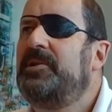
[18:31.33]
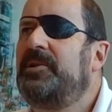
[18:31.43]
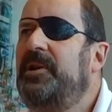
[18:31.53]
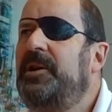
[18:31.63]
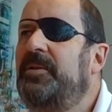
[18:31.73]

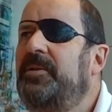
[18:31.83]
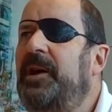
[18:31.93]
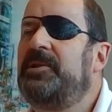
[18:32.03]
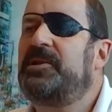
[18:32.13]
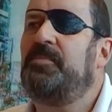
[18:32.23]
So
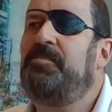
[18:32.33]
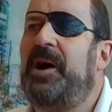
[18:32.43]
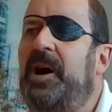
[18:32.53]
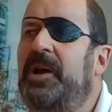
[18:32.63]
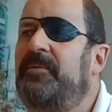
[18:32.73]
that's
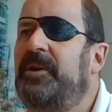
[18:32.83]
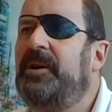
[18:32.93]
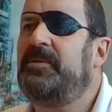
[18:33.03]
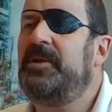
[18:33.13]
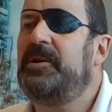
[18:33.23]
part of
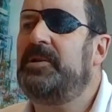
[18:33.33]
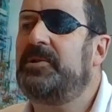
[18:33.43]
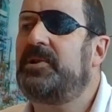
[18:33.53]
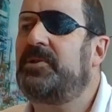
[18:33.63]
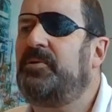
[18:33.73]
our
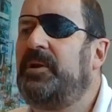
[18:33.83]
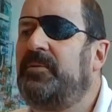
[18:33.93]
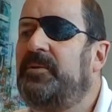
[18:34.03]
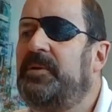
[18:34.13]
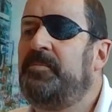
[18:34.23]

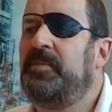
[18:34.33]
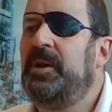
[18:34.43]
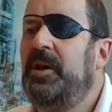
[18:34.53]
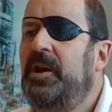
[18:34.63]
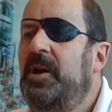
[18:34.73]
strength.
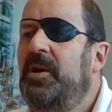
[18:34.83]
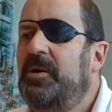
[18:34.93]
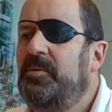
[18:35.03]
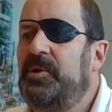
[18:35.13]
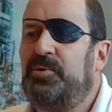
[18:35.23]

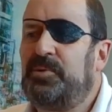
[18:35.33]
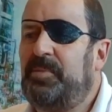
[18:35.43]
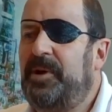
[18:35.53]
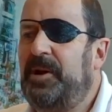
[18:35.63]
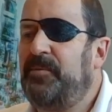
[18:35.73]
We talked
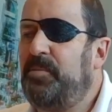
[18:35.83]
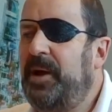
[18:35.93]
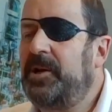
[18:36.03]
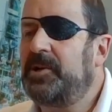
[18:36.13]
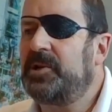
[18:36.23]
about other
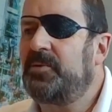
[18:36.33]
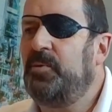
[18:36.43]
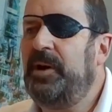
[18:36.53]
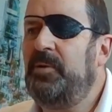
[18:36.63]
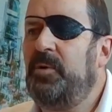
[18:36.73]
packages.
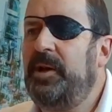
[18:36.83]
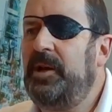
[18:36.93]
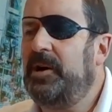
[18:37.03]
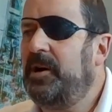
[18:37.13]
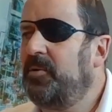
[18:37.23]
Where
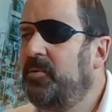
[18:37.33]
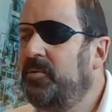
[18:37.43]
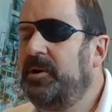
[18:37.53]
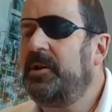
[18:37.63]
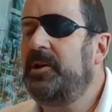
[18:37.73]
we are
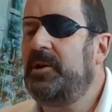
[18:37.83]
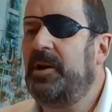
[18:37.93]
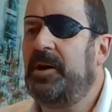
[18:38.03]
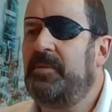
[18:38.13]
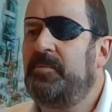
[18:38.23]
really
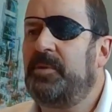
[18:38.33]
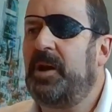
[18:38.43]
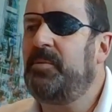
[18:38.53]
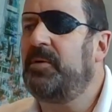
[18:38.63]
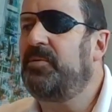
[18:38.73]

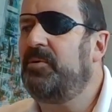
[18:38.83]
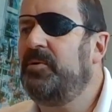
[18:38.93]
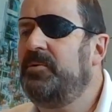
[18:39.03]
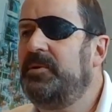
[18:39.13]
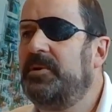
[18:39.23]
coming
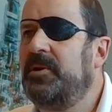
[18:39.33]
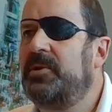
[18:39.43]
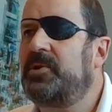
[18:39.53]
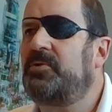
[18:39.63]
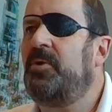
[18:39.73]
through
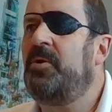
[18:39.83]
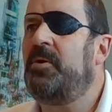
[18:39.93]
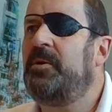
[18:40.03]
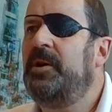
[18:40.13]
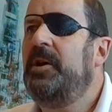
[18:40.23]

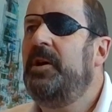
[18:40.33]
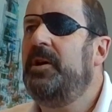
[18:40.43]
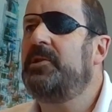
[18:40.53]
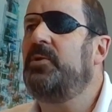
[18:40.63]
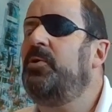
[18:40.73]
strong
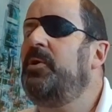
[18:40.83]
is